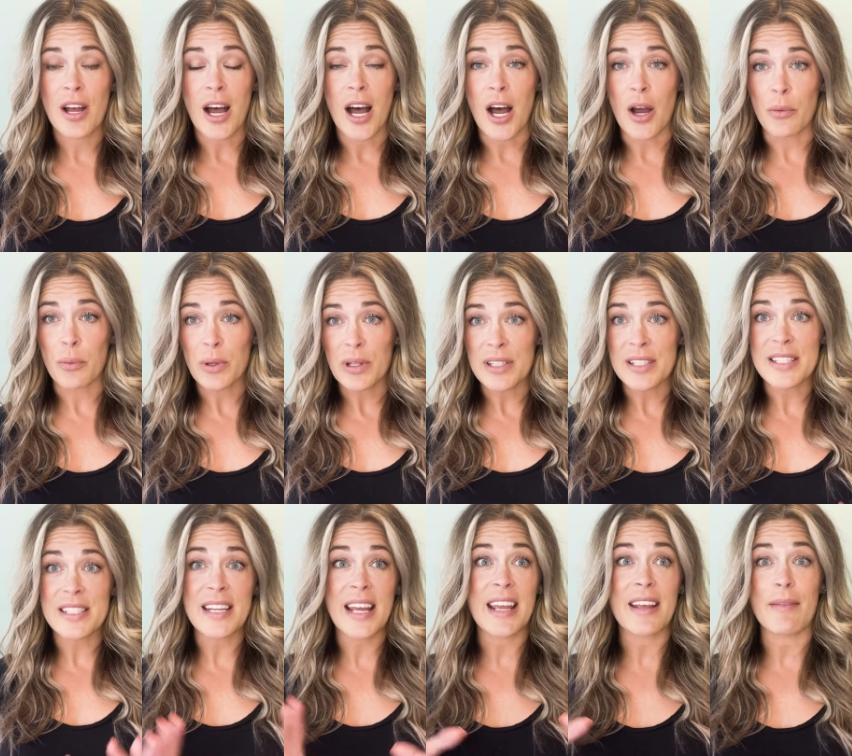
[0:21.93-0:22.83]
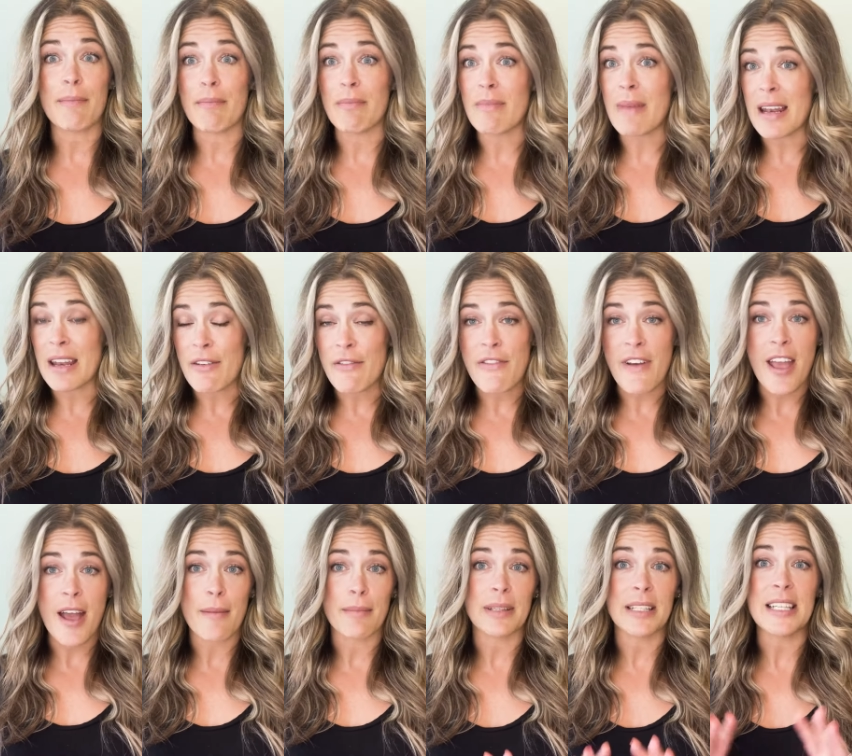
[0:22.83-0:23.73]
uh, real estate, many
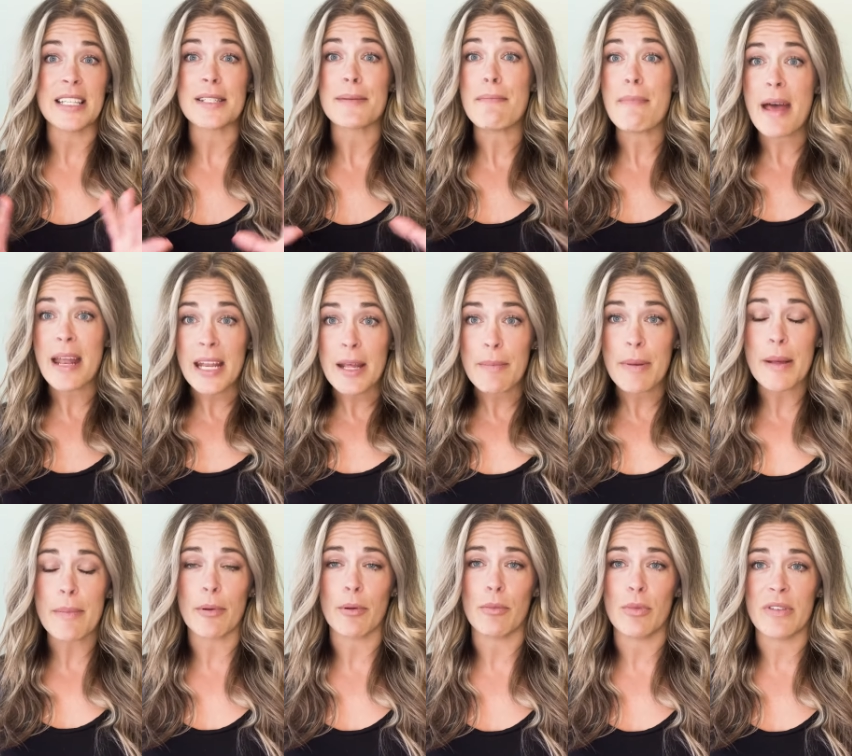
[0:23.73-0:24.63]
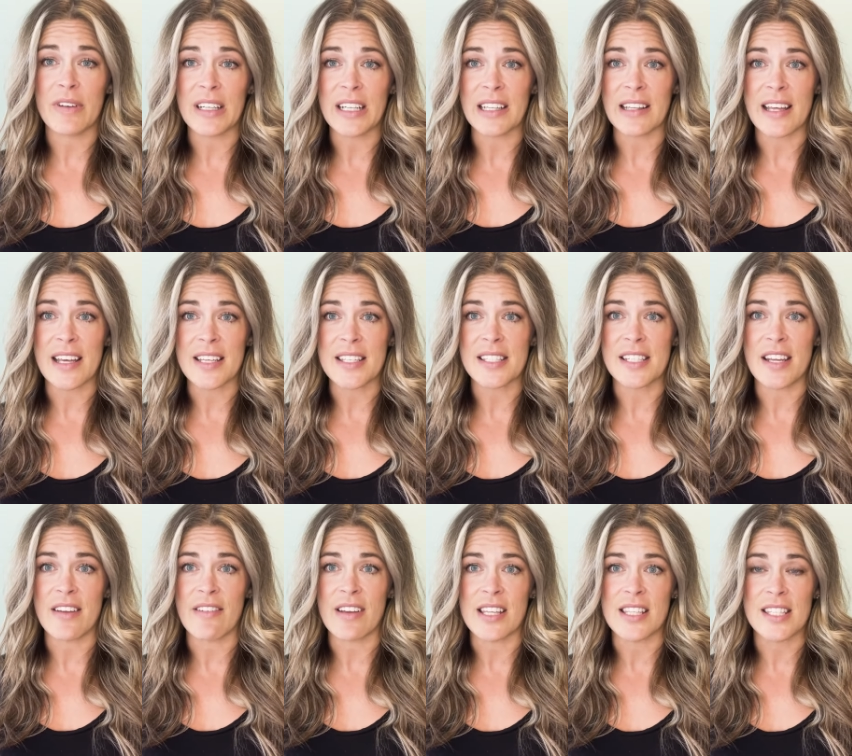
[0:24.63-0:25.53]
families, many people moving to Lake
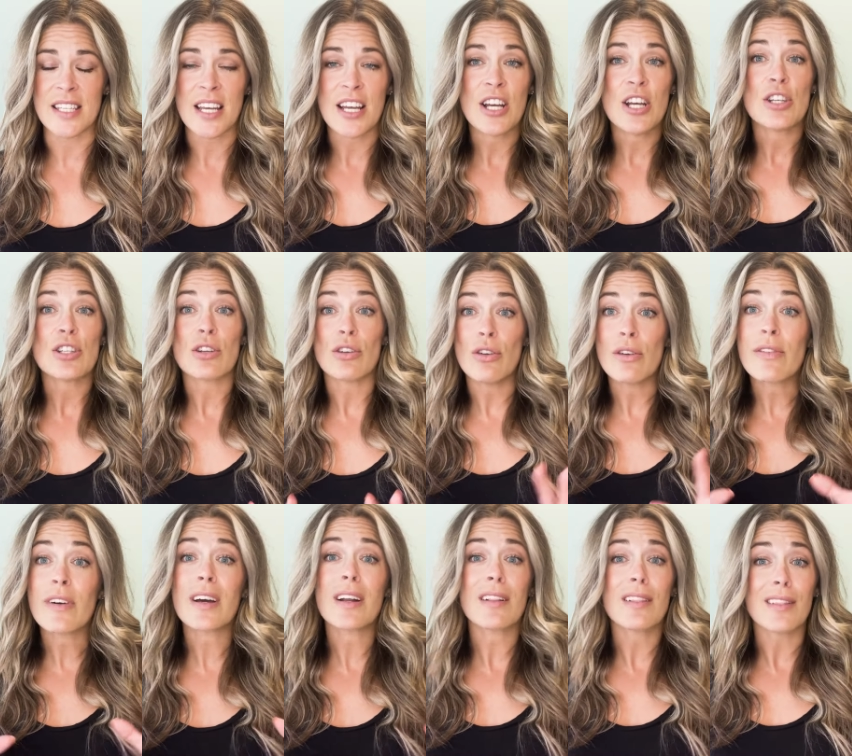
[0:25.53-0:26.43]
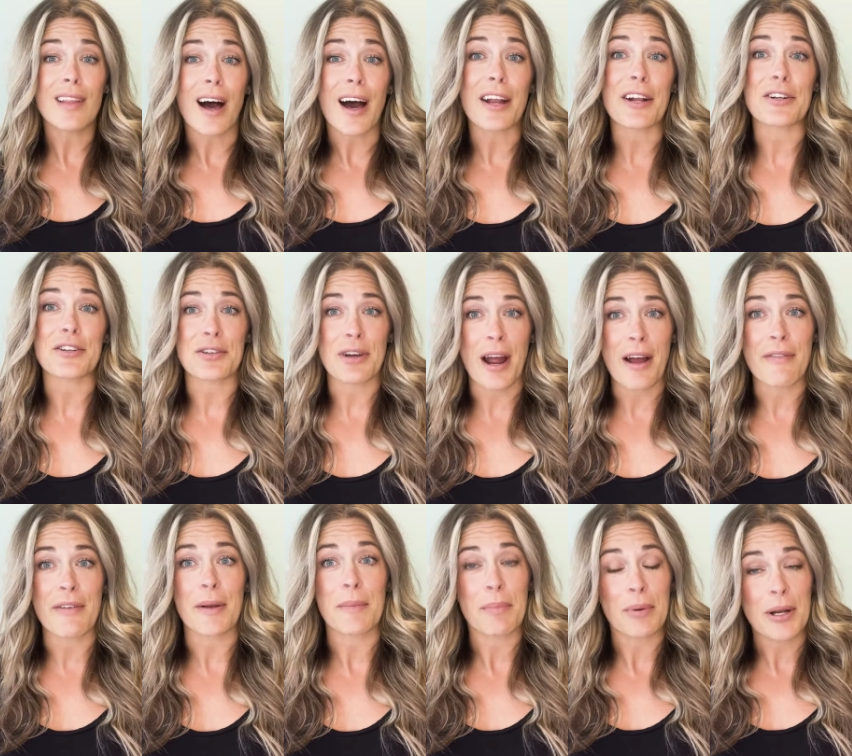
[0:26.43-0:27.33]
Stevens. So you've got a lot of
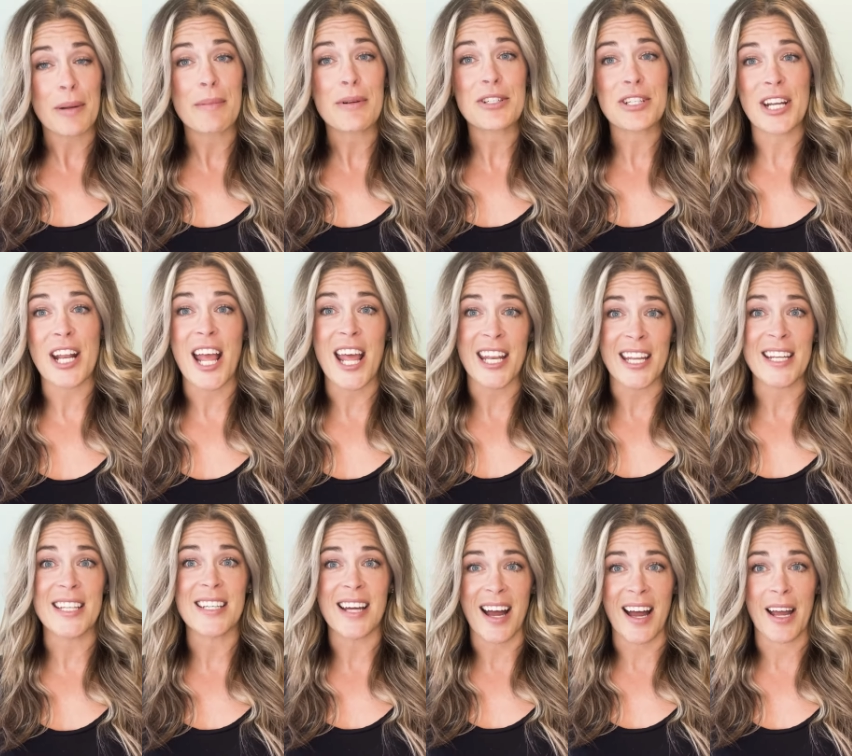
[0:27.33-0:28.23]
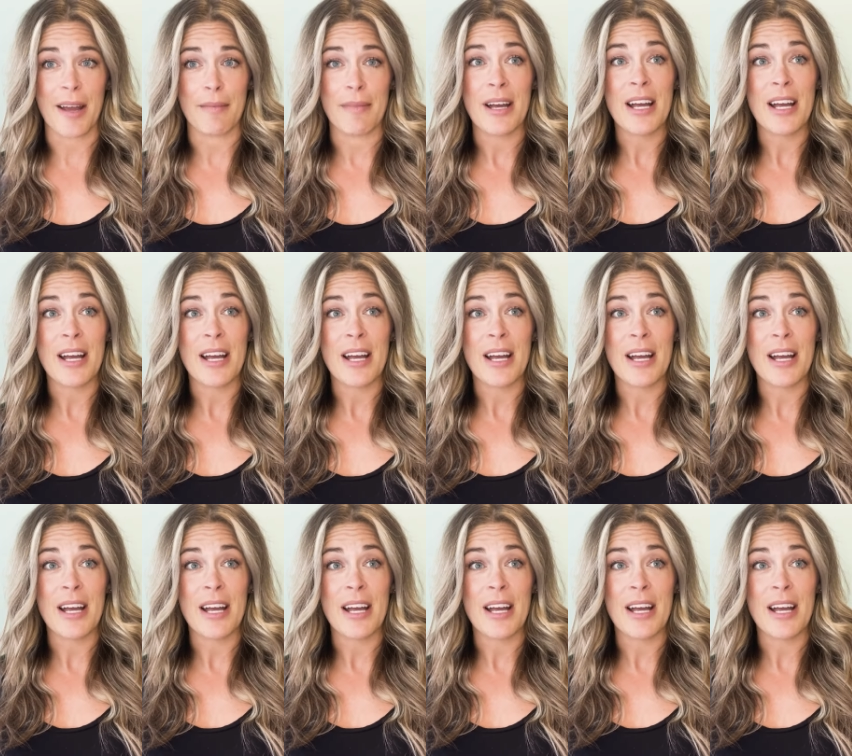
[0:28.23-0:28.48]
traffic pretty much at any time.